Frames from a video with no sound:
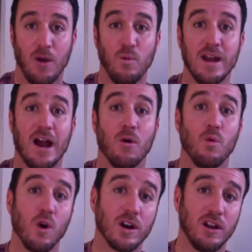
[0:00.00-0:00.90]
when our
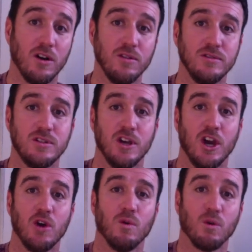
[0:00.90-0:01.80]
workloads
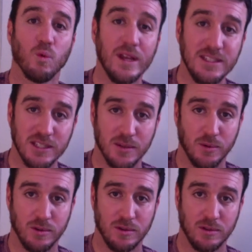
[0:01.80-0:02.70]
were
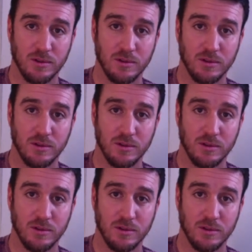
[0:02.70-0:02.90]
reasonable.